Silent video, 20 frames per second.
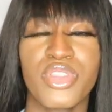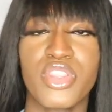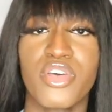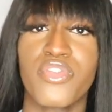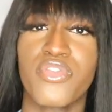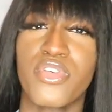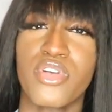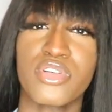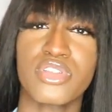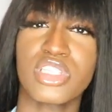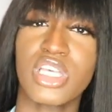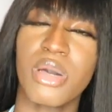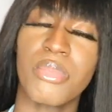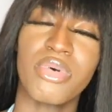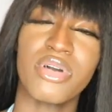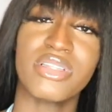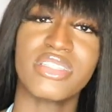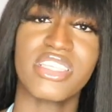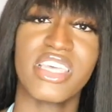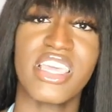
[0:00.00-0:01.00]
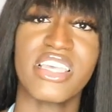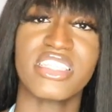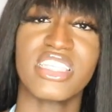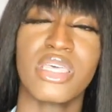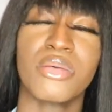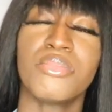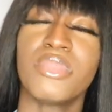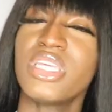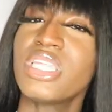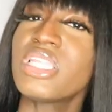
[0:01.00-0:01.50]
with the first couple of days.
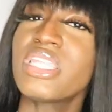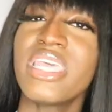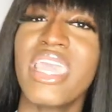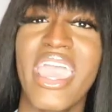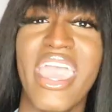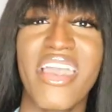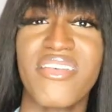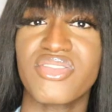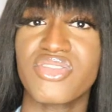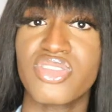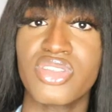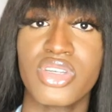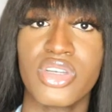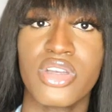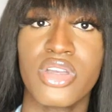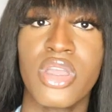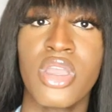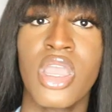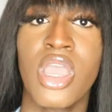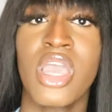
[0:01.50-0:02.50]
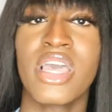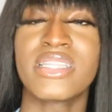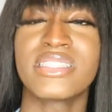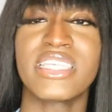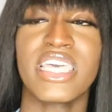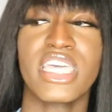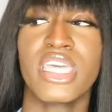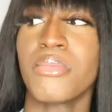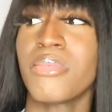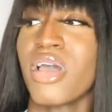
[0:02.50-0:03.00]
And immediately after
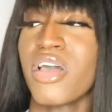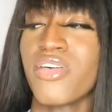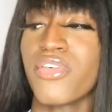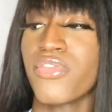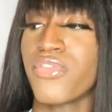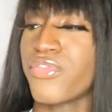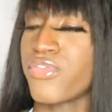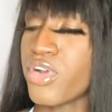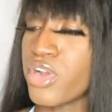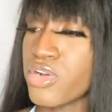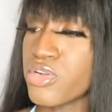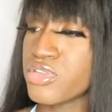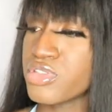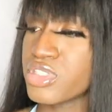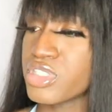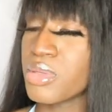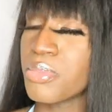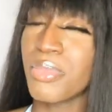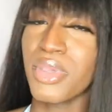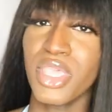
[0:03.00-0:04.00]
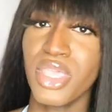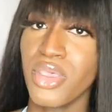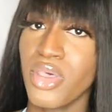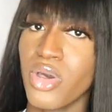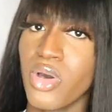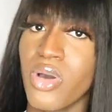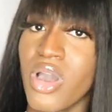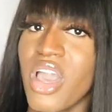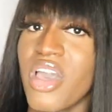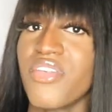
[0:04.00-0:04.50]
taking my first
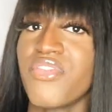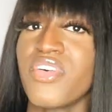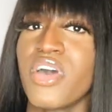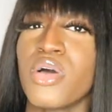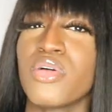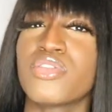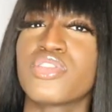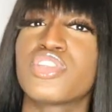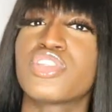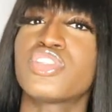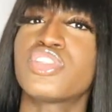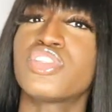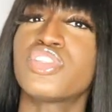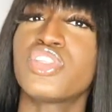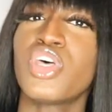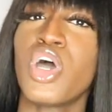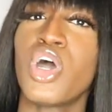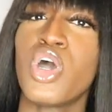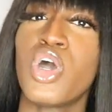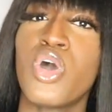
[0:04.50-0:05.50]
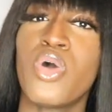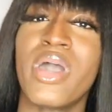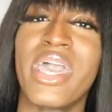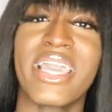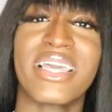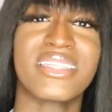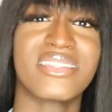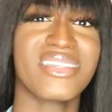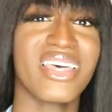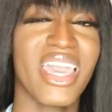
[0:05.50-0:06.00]
pill, I felt so
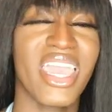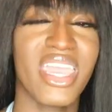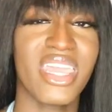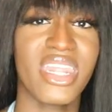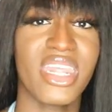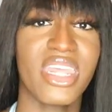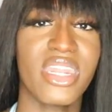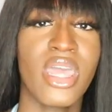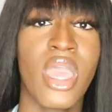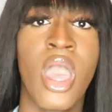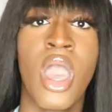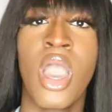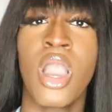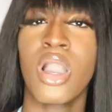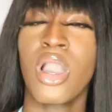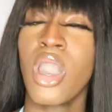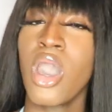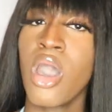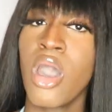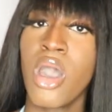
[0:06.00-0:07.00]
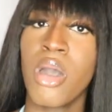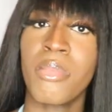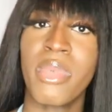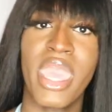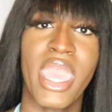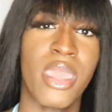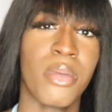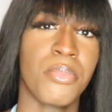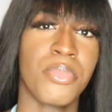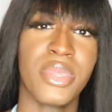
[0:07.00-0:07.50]
excited, calm,
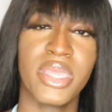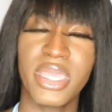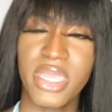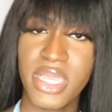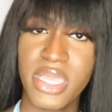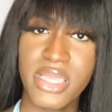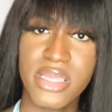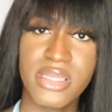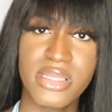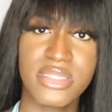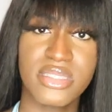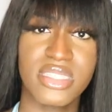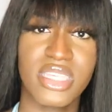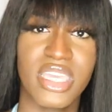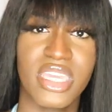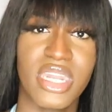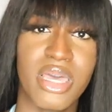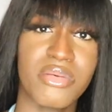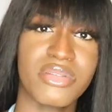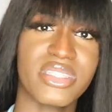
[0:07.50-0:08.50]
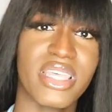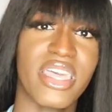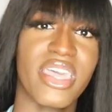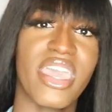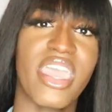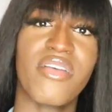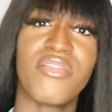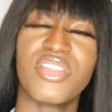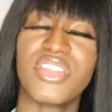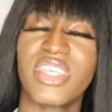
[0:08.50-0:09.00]
at peace, and I was like,
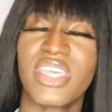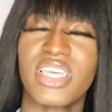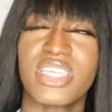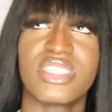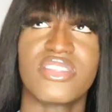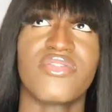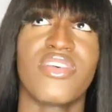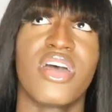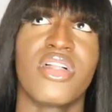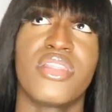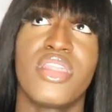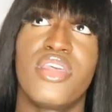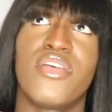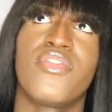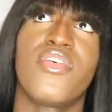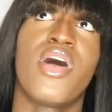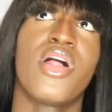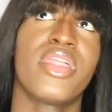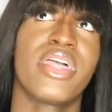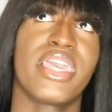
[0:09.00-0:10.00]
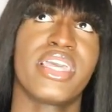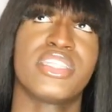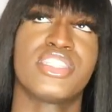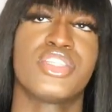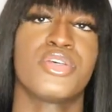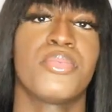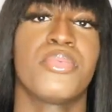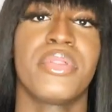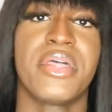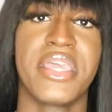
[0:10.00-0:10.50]
everything is finally falling
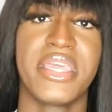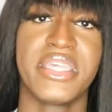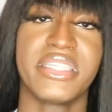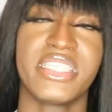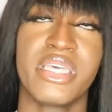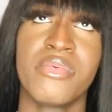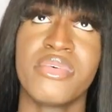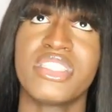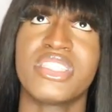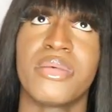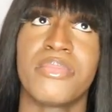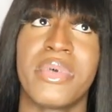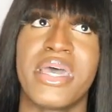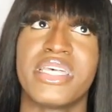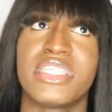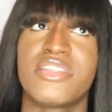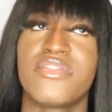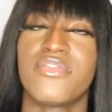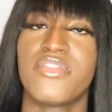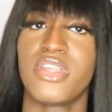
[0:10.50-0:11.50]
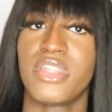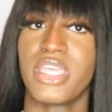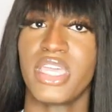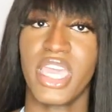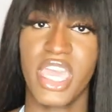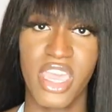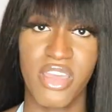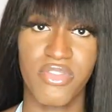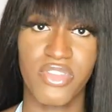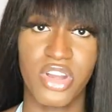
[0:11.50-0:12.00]
into place. It was the best feeling
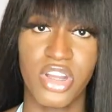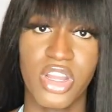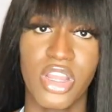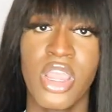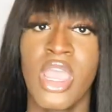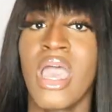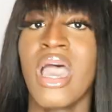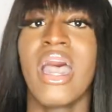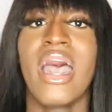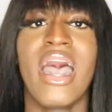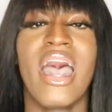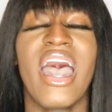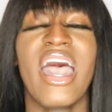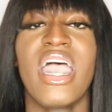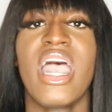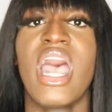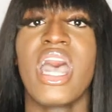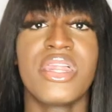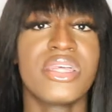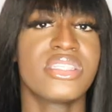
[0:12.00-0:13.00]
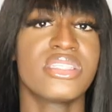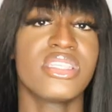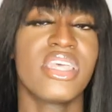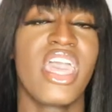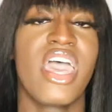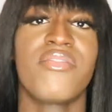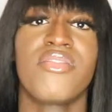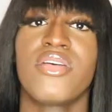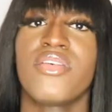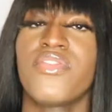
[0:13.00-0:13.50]
ever. I honestly
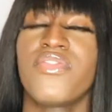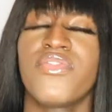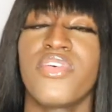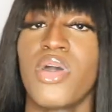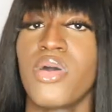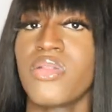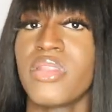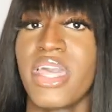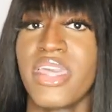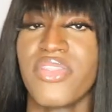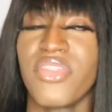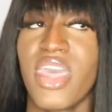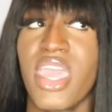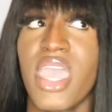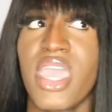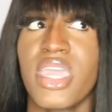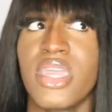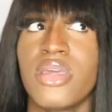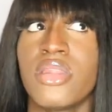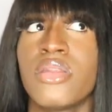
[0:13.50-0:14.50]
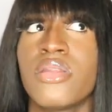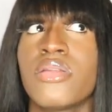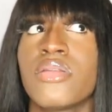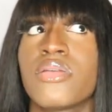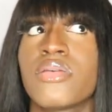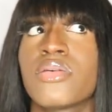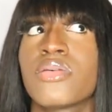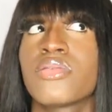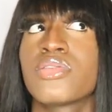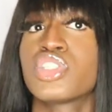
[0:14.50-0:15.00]
haven't felt like that in
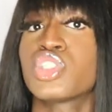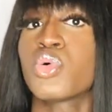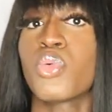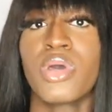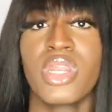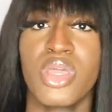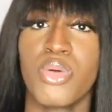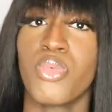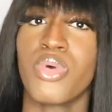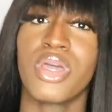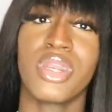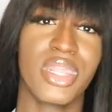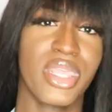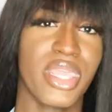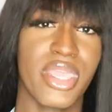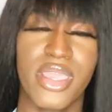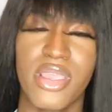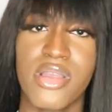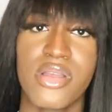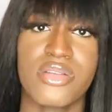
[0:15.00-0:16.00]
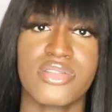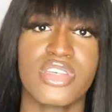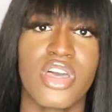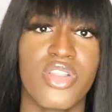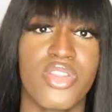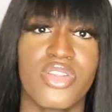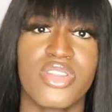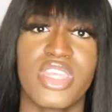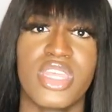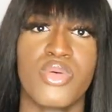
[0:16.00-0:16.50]
21 years
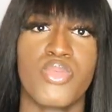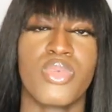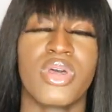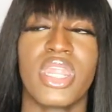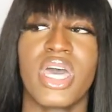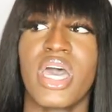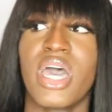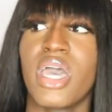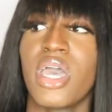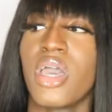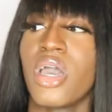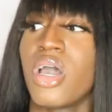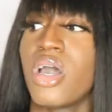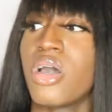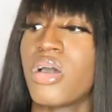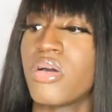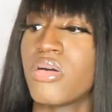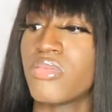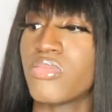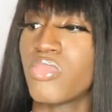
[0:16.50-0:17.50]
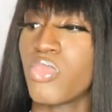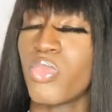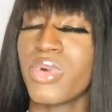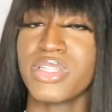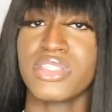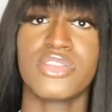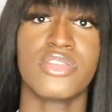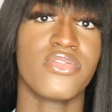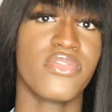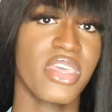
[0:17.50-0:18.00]
other than when I um,
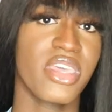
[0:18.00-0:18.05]
went to